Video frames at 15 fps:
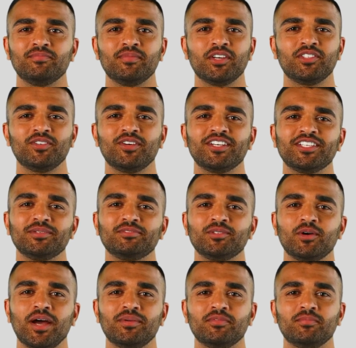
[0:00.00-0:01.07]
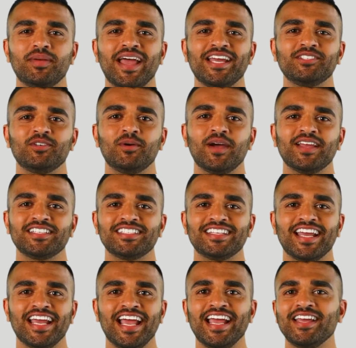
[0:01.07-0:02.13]
be sure to subscribe to Past Quest
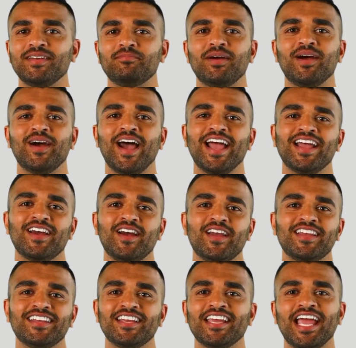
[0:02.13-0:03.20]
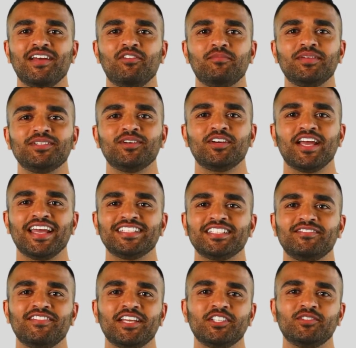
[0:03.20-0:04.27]
and hit the bell icon to never miss our next
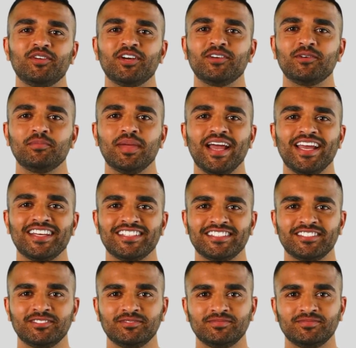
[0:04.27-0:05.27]
adventure into the past.